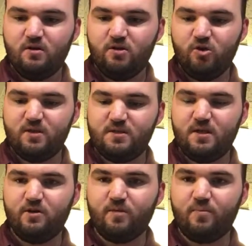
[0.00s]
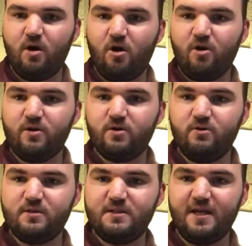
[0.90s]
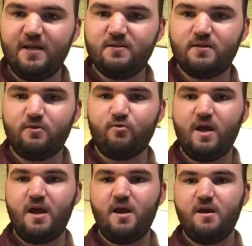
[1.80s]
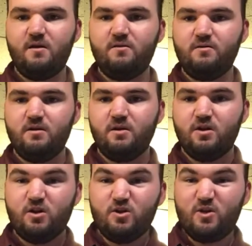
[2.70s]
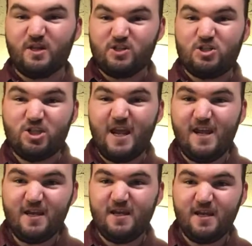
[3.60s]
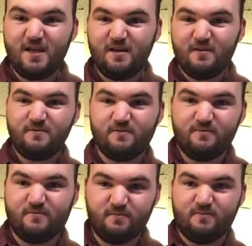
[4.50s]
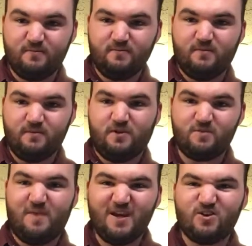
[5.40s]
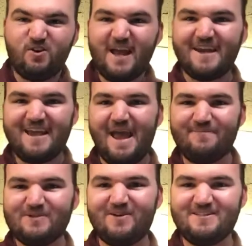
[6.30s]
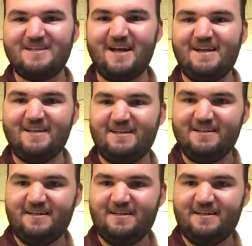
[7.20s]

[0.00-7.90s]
You can see your particles dancing around. You can shake it. Just make sure that cap's on tight.